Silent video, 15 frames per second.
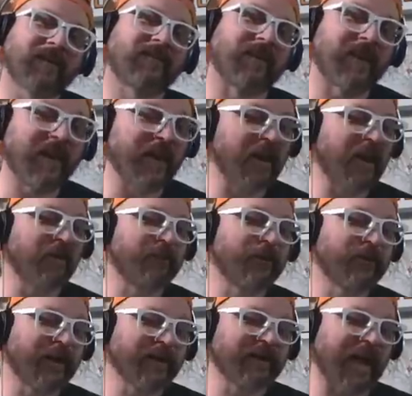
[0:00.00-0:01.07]
Listen, if
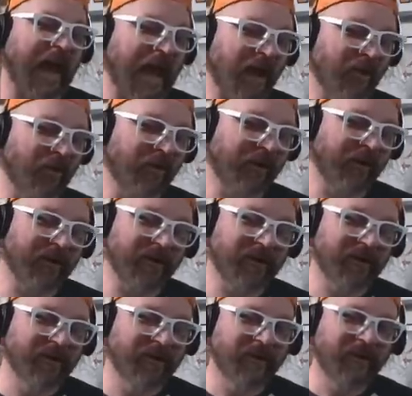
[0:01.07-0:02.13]
you take the aggregate,
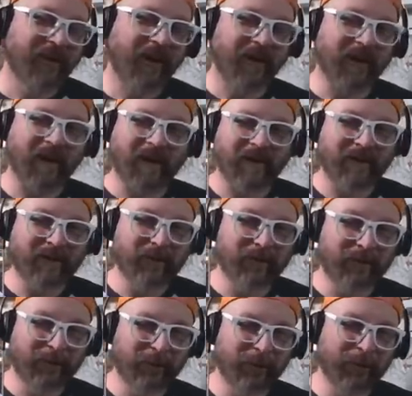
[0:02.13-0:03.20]
I, I, you,
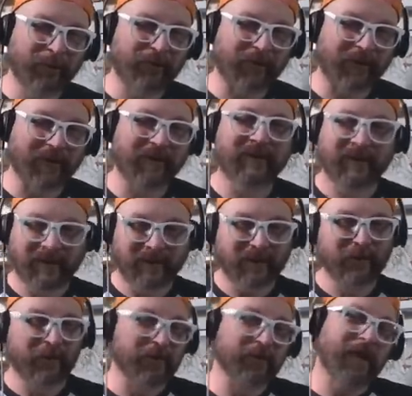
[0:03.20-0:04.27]
you, said
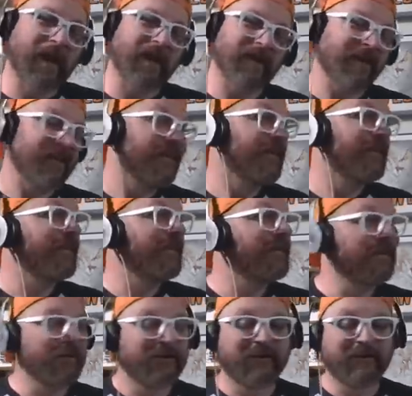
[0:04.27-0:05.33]
you, you got
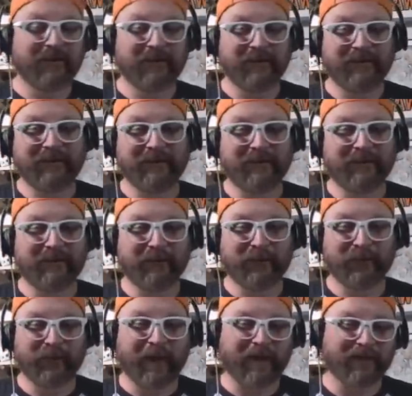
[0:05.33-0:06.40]
you,
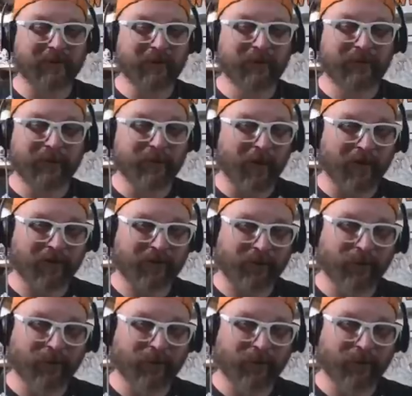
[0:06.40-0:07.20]
you got the UT Martin